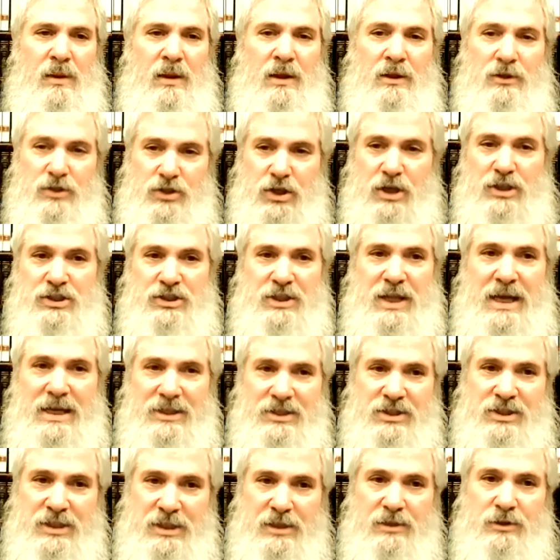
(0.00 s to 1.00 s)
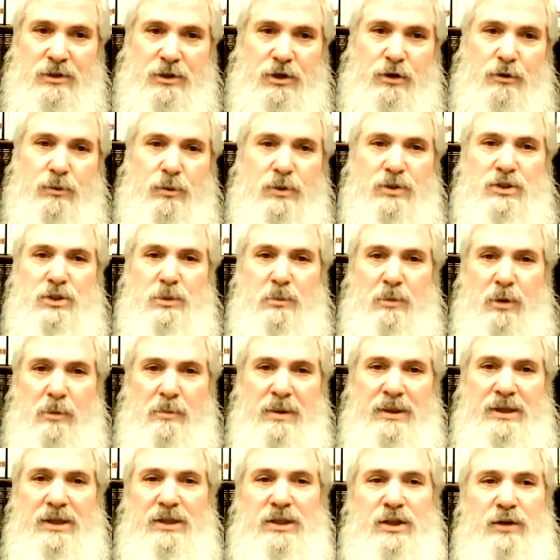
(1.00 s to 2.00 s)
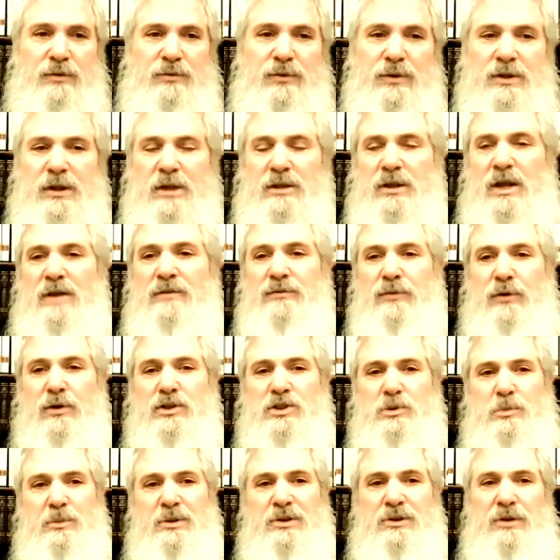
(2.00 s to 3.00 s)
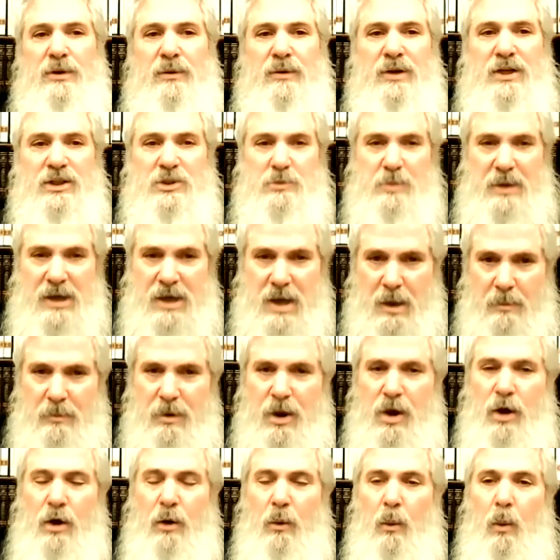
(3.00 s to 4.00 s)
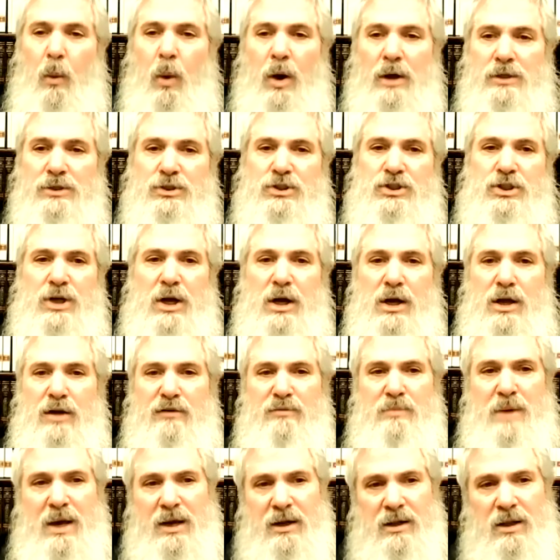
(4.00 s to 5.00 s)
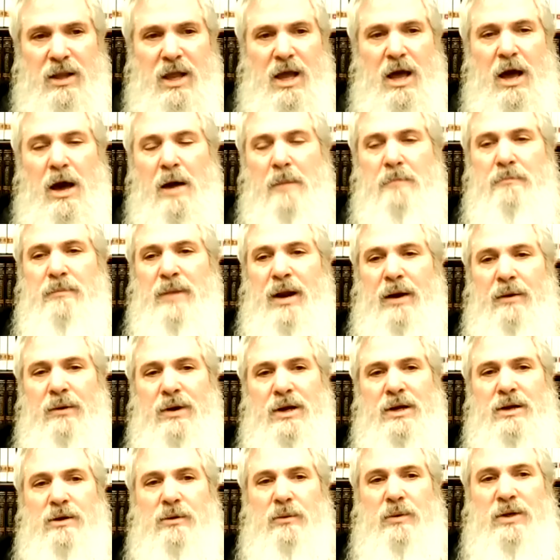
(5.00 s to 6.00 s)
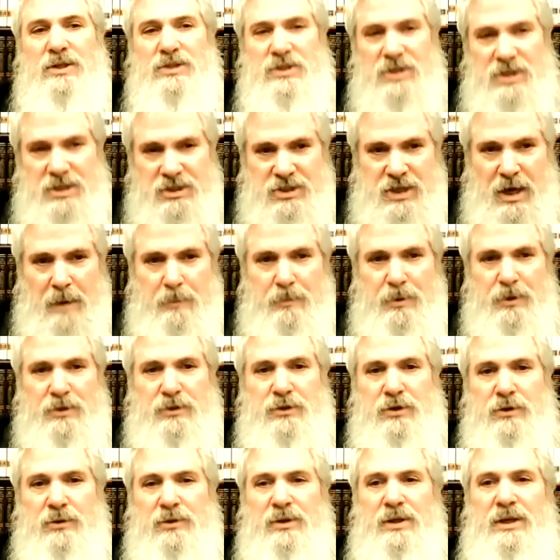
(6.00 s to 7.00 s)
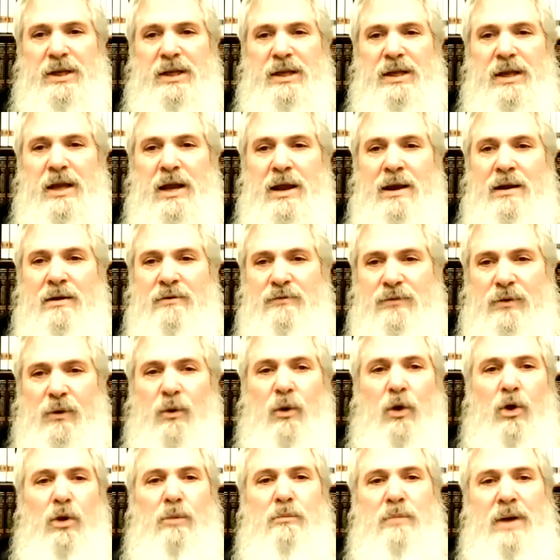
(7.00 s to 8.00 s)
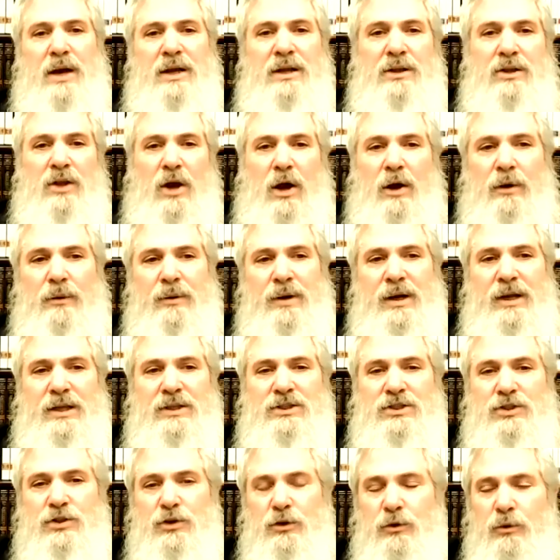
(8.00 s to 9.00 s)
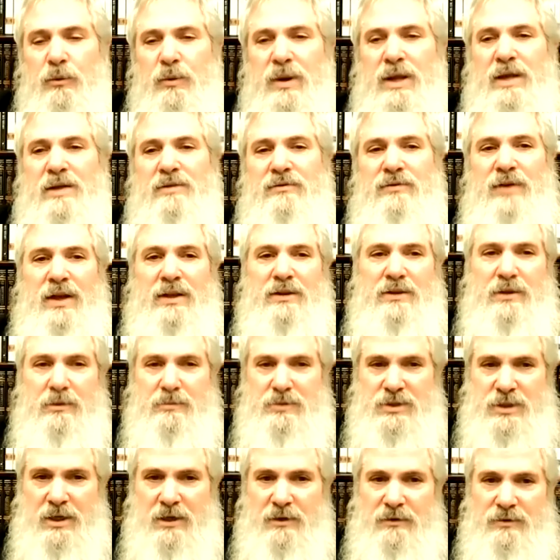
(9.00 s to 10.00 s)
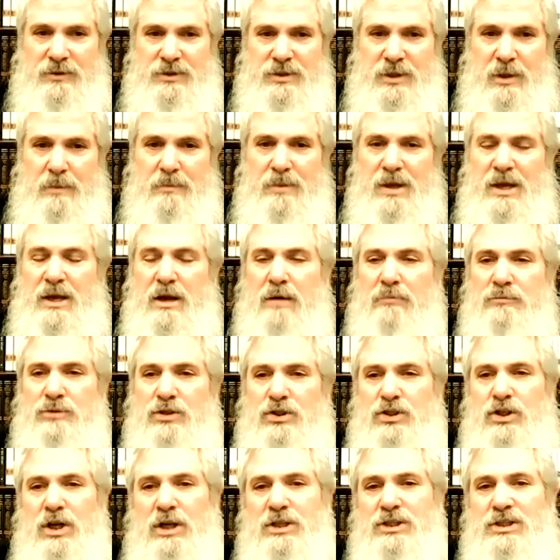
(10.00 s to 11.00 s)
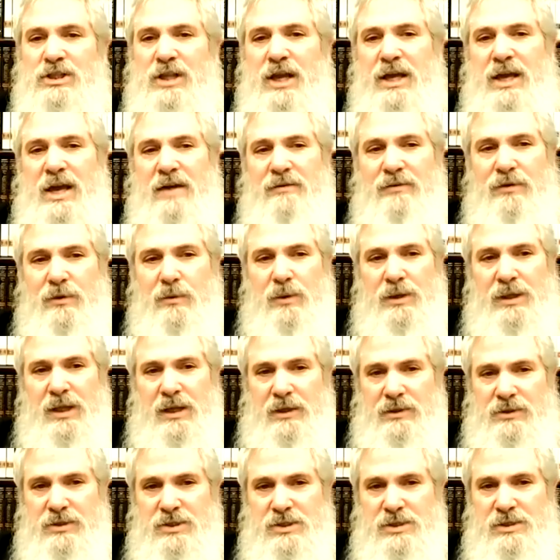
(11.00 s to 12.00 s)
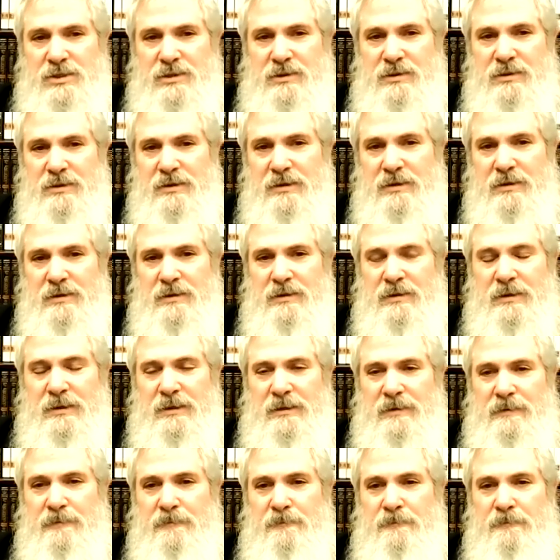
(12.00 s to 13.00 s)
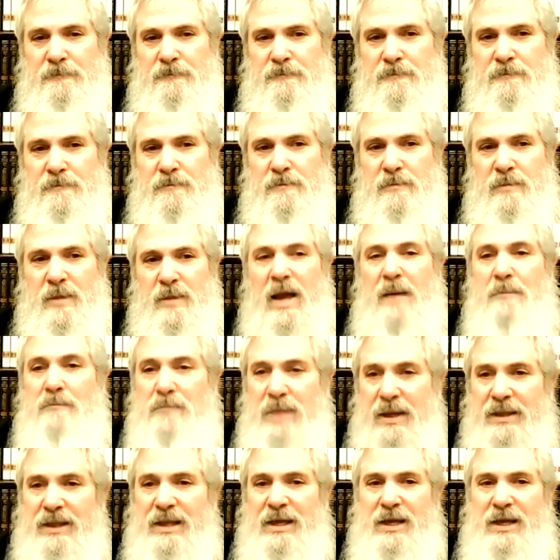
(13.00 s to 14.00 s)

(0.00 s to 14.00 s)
Just as in the crucible, many different and diverse materials become one chunk of metal, America was this opportunity for all minorities to reinvent themselves and become just like everyone else. And many